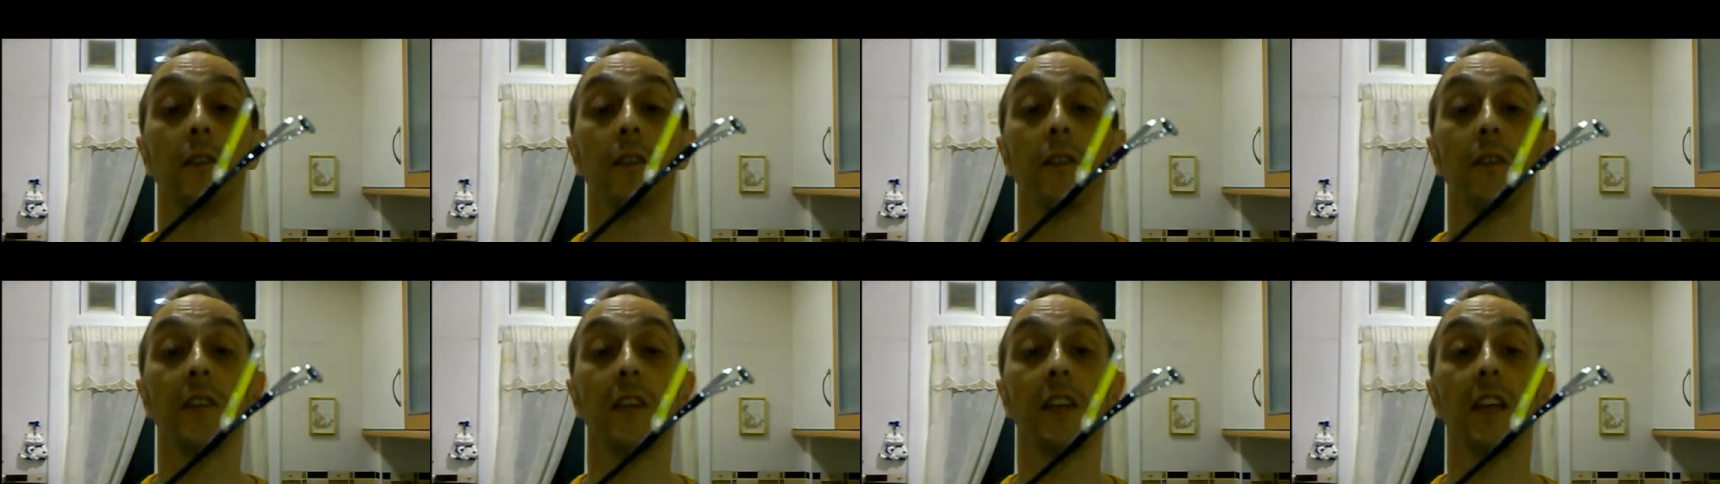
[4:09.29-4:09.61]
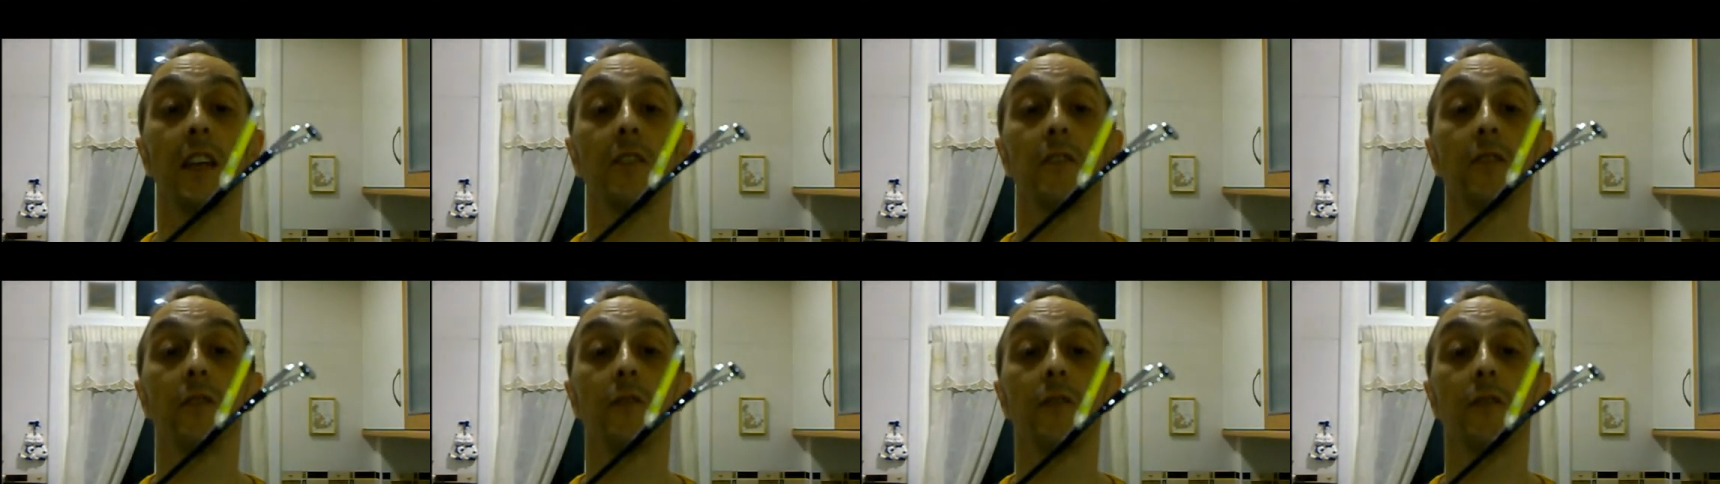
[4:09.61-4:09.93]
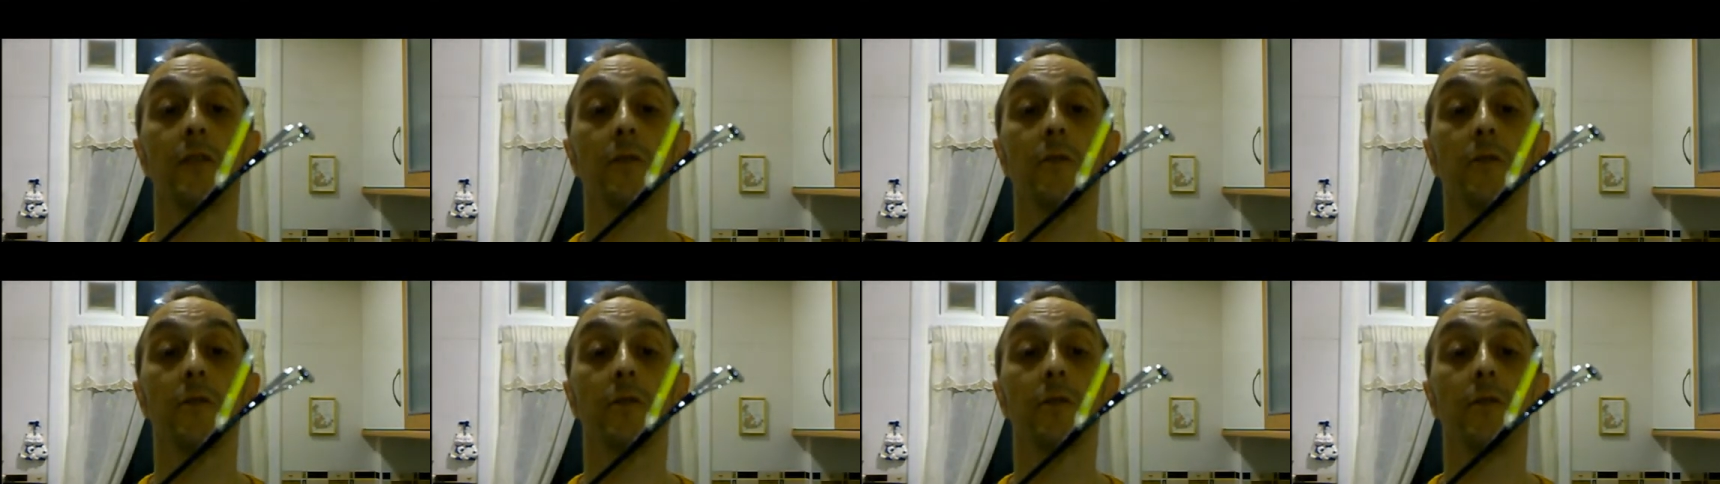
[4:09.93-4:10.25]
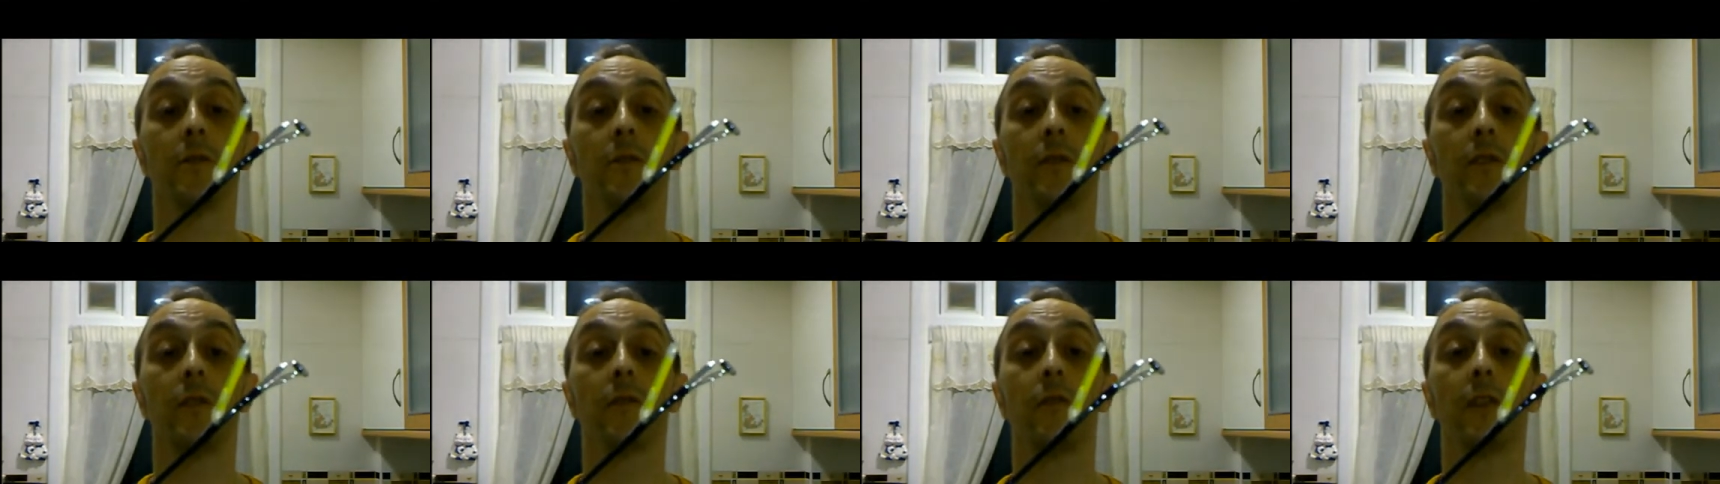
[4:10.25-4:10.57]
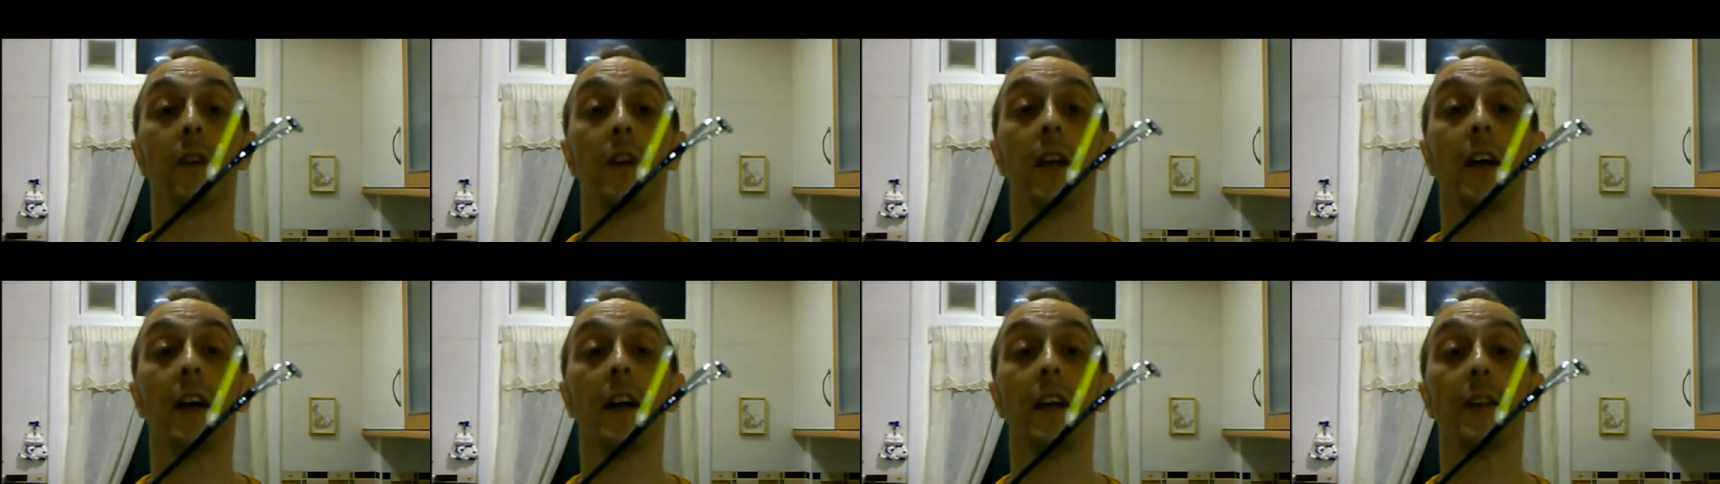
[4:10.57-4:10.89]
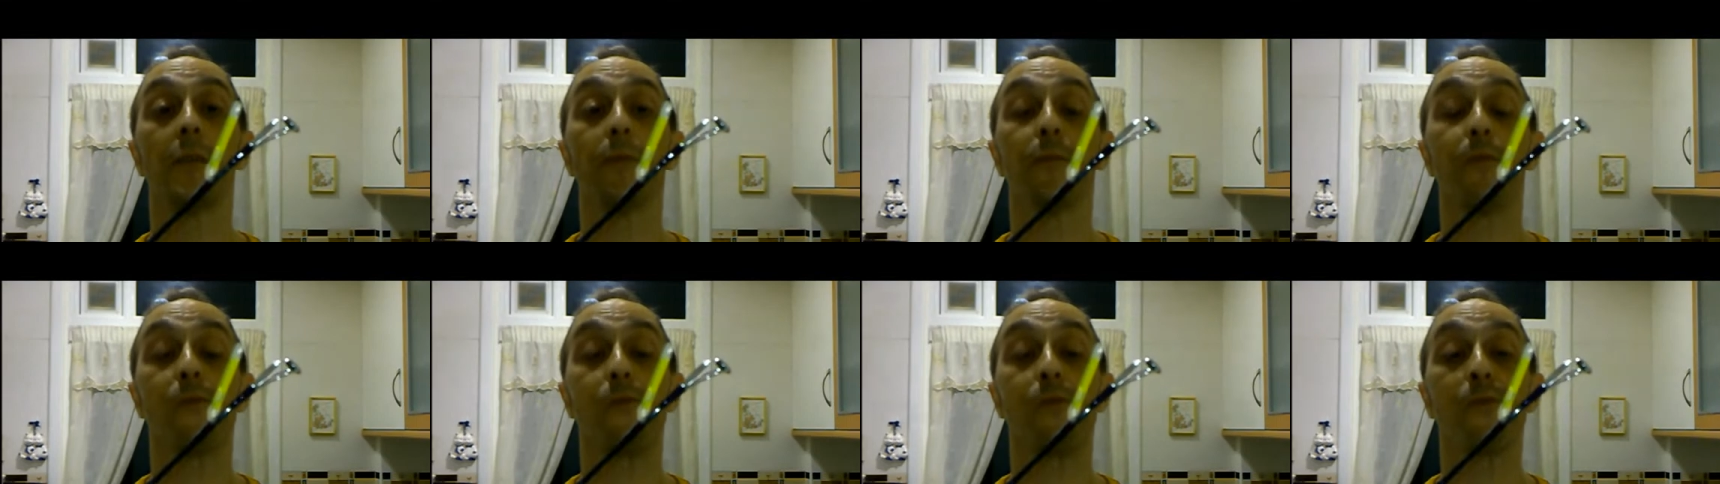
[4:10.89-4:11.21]
on the end of the
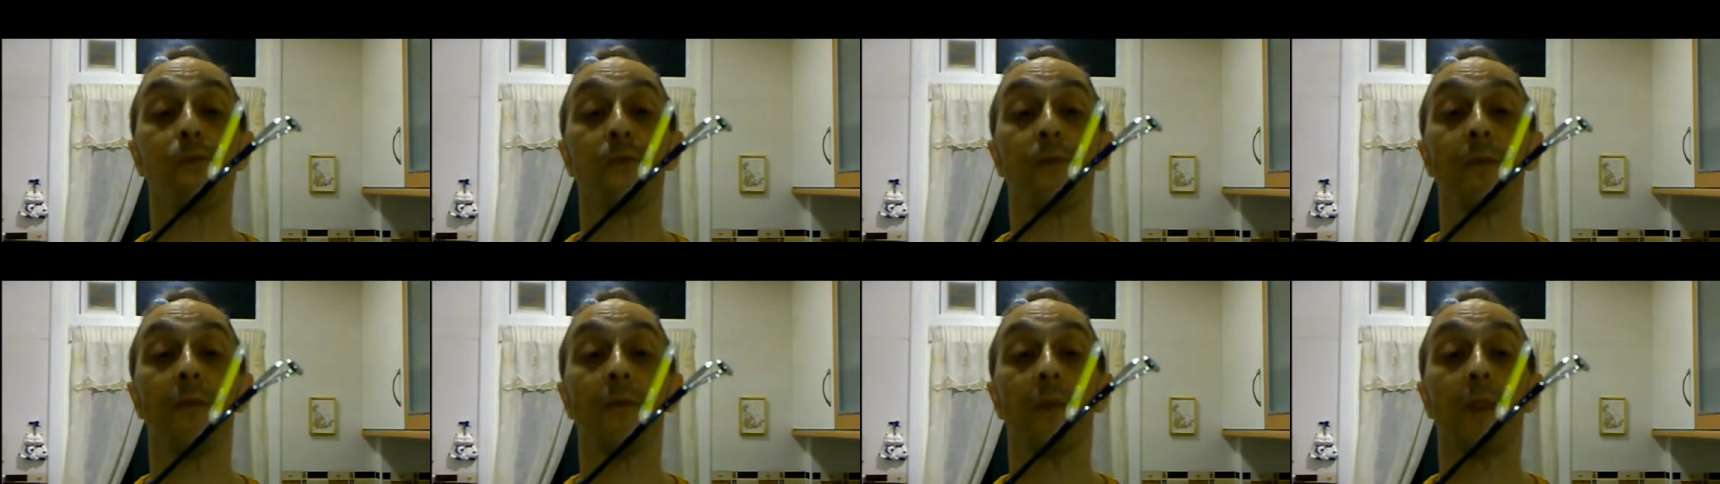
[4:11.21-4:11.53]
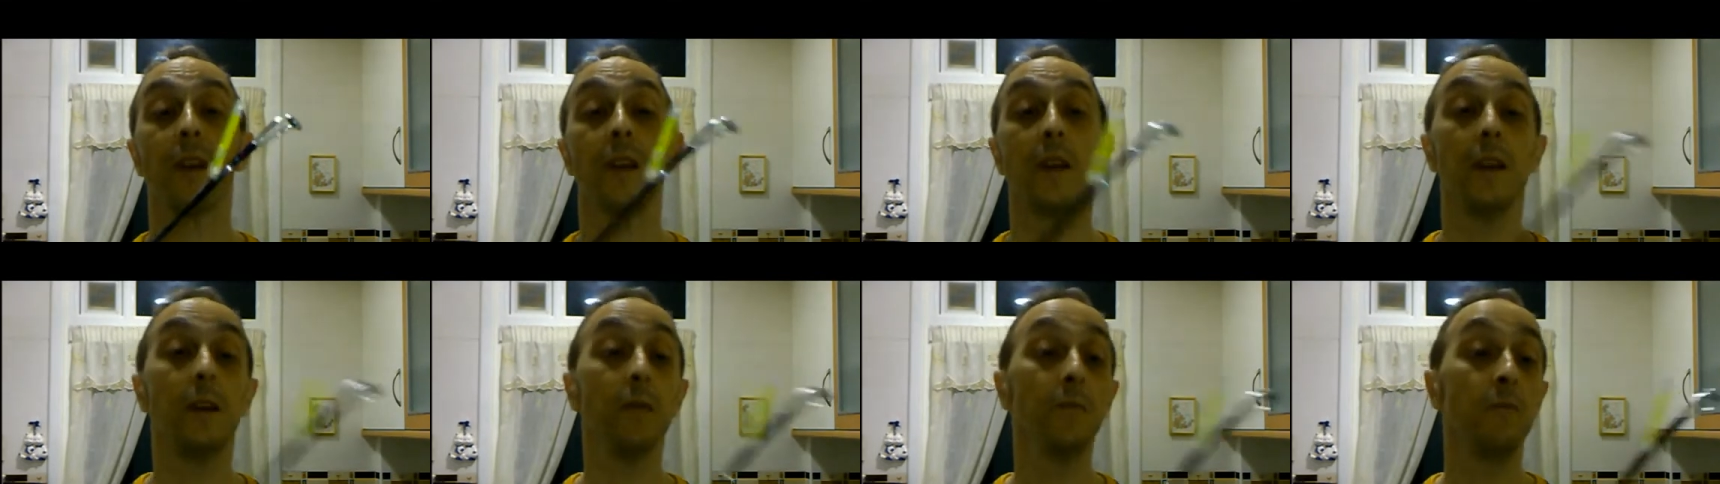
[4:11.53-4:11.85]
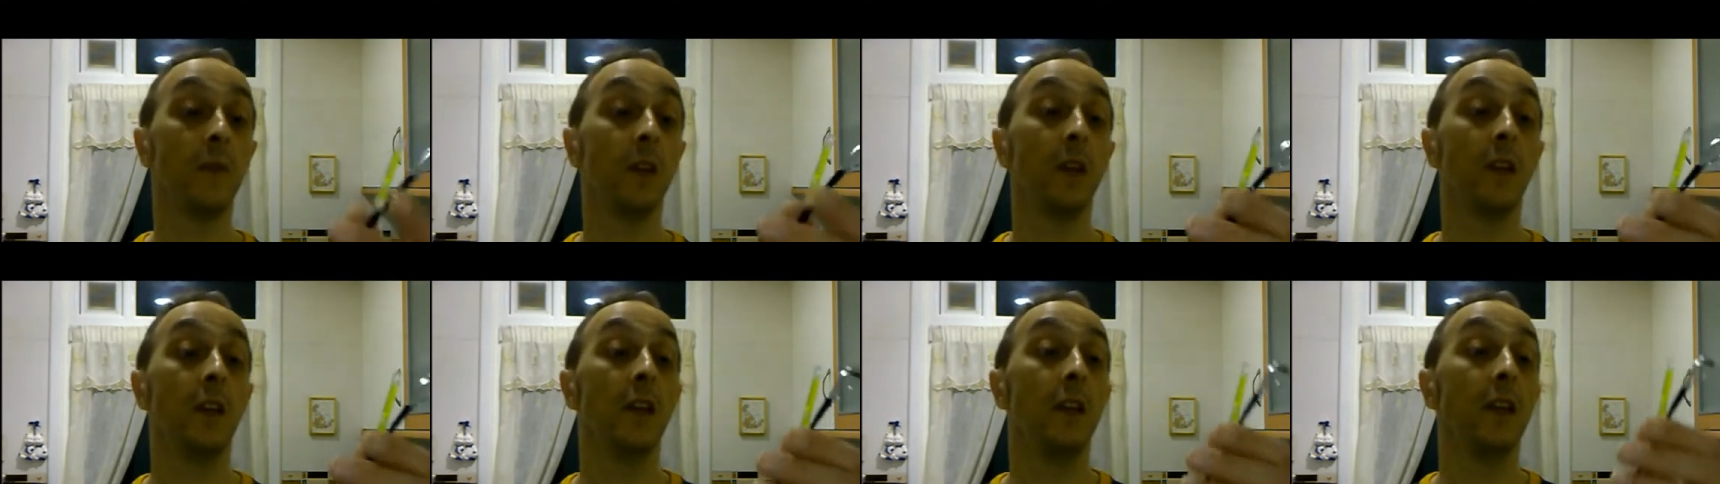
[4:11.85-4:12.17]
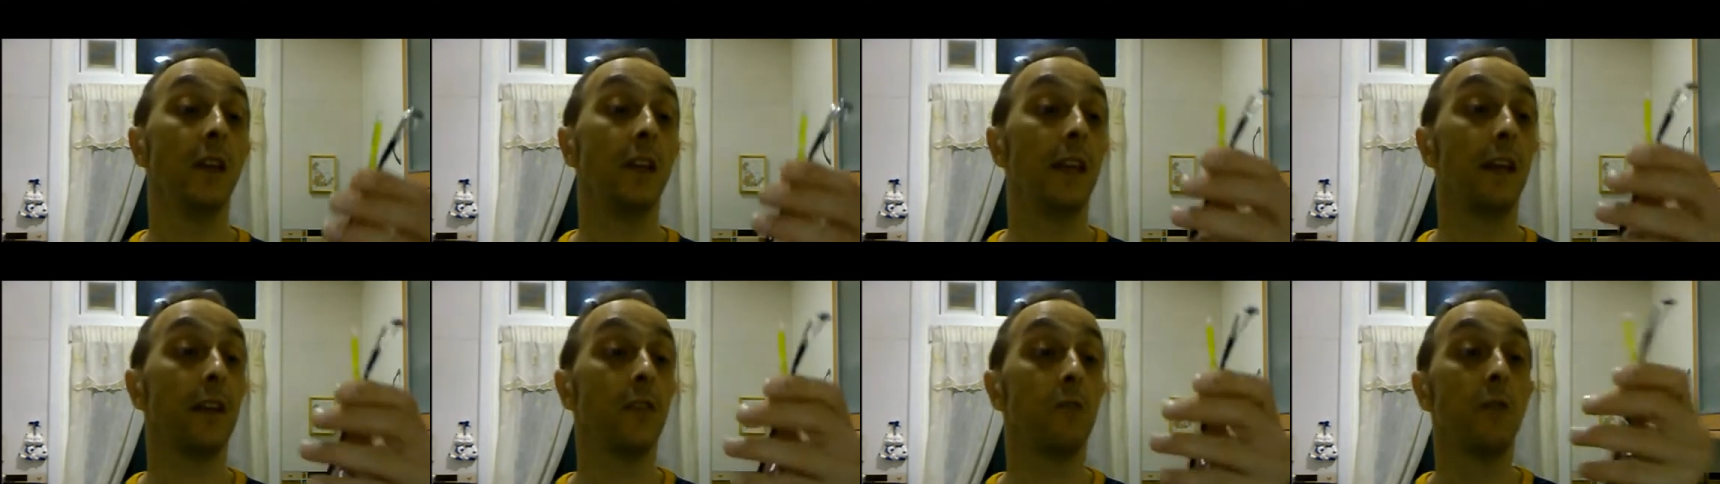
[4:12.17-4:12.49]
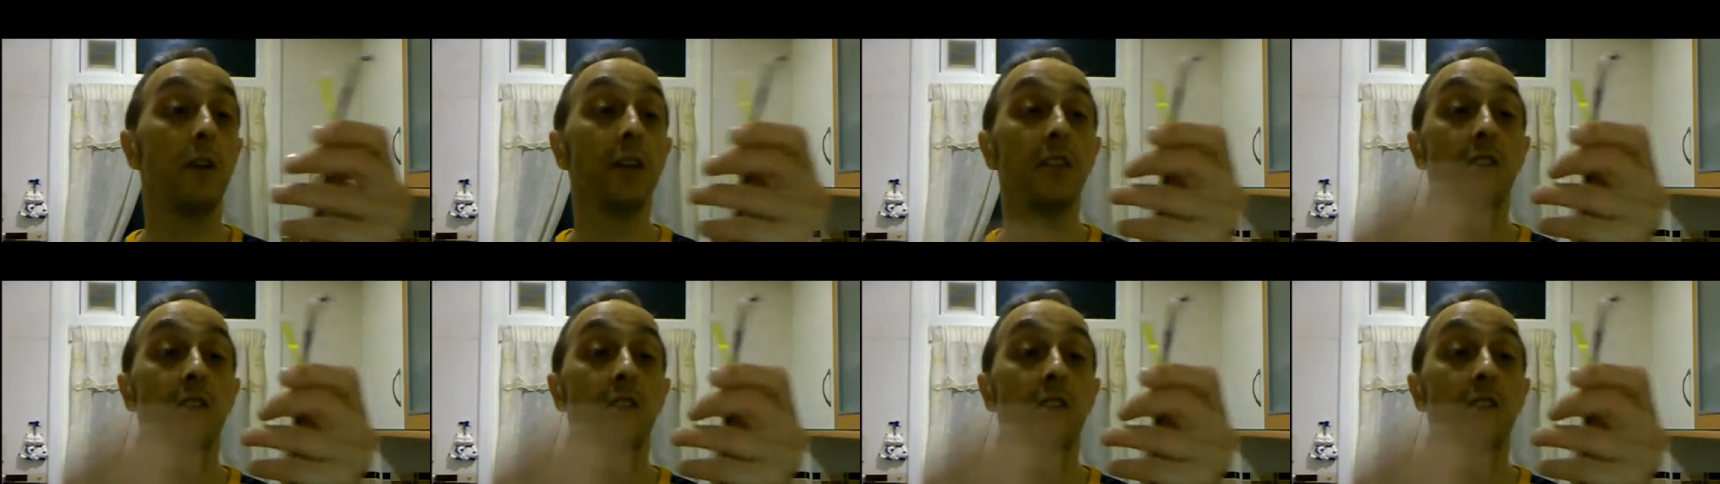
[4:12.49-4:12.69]
line. Yeah. Now